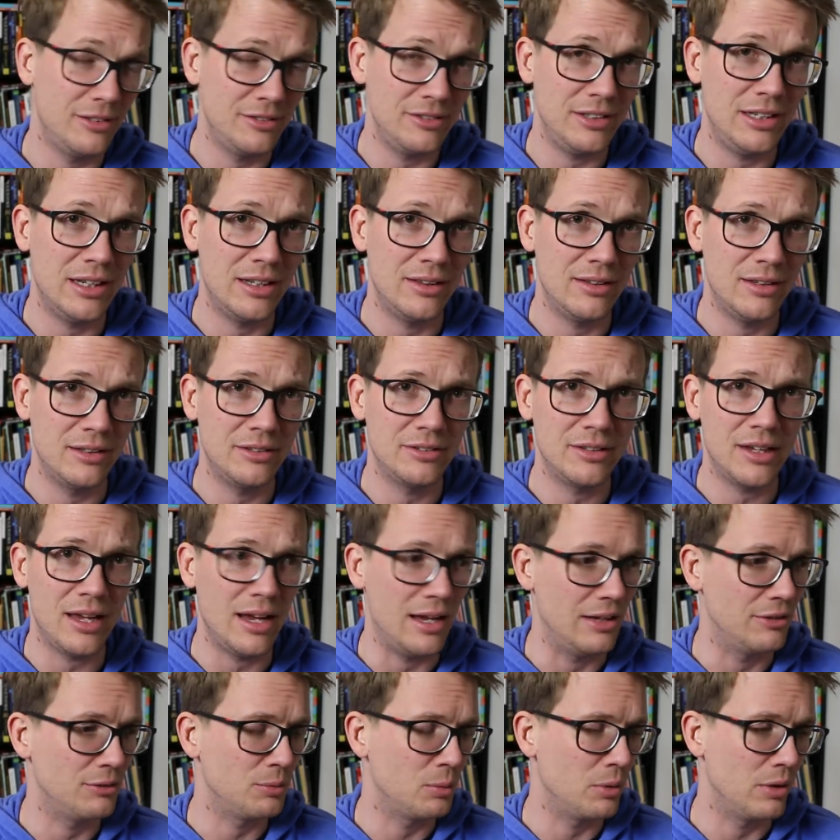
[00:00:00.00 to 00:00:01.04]
to see in this
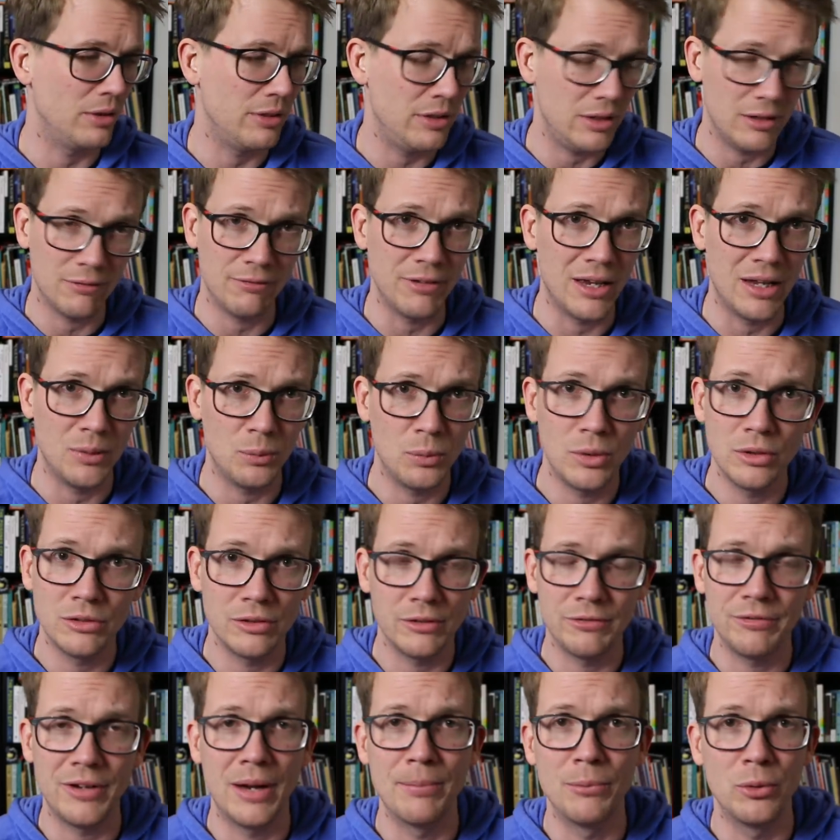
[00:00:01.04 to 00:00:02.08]
case where the event was
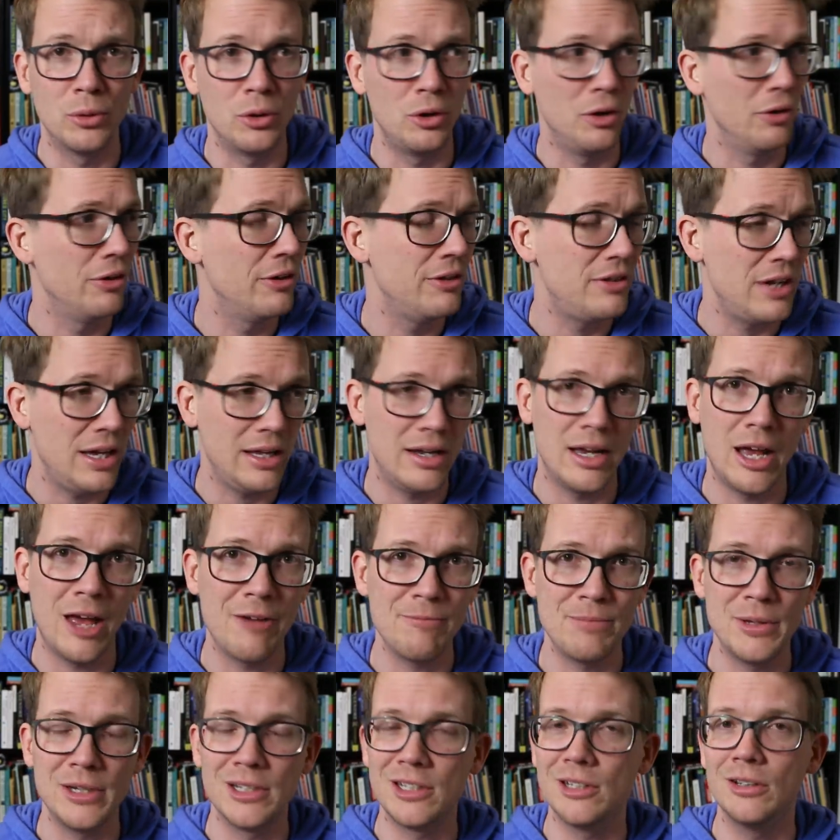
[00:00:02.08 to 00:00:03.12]
ephemeral, the data
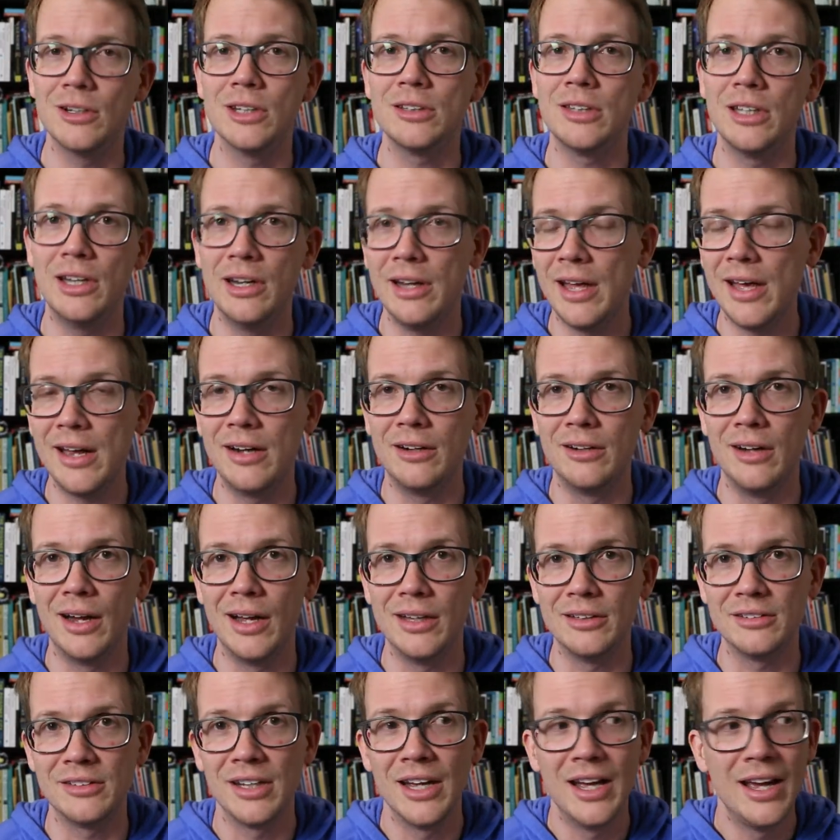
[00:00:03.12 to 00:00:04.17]
have been collected and
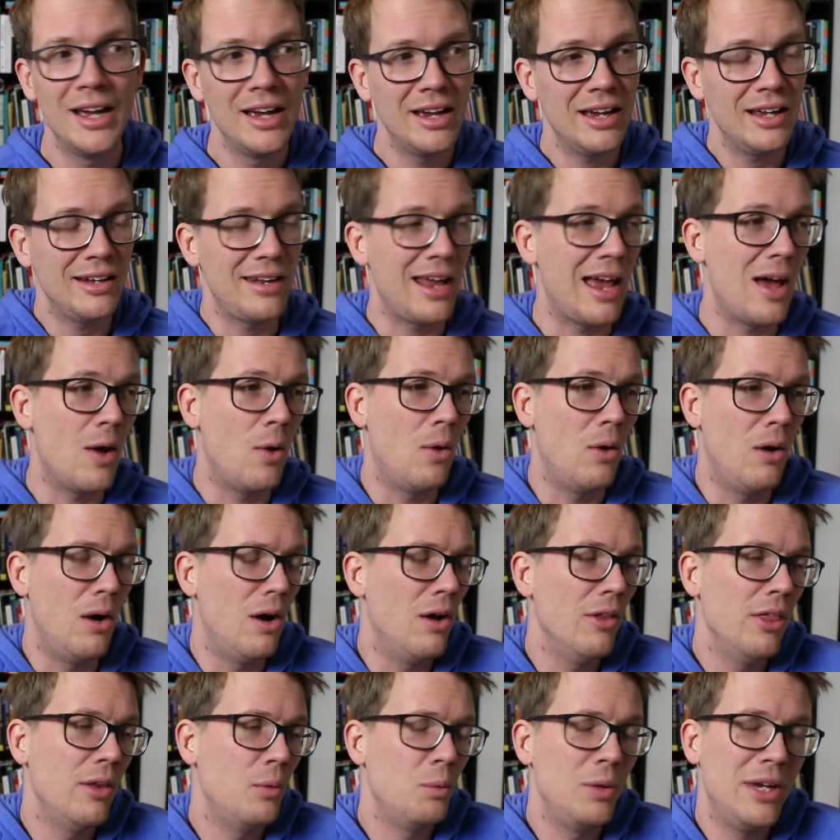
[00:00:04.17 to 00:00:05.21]
analyzed, and now
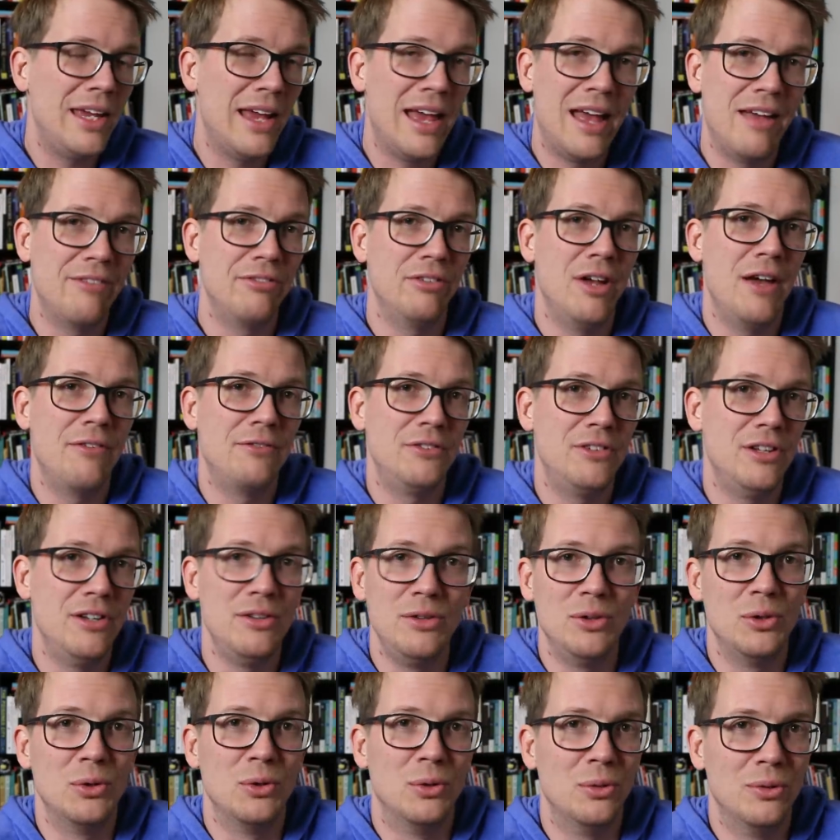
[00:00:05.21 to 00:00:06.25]
all that we have left to
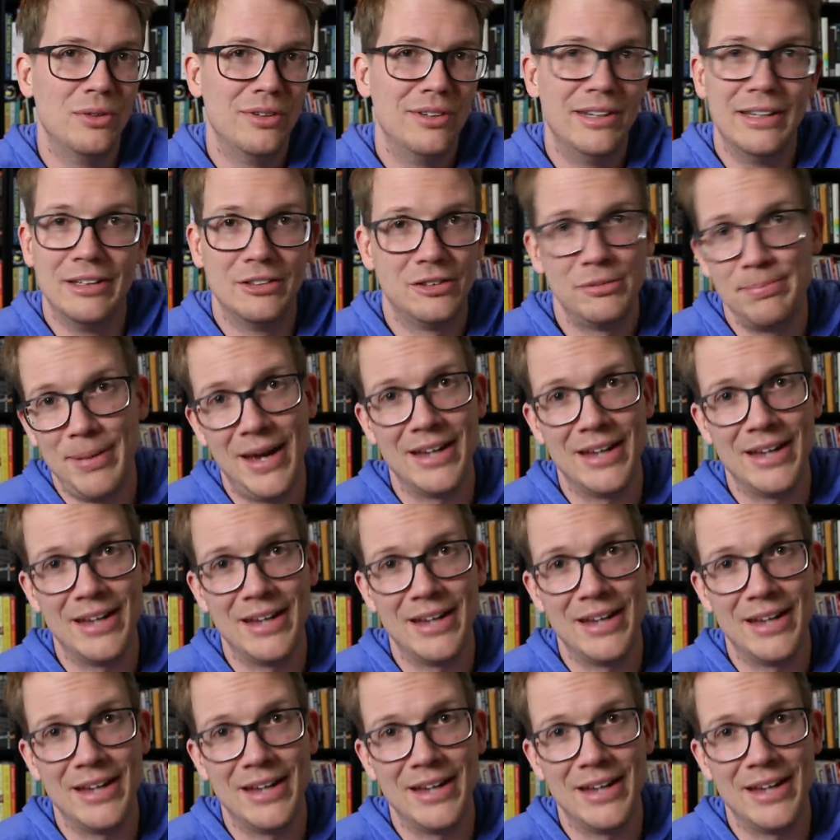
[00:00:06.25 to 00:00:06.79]
do is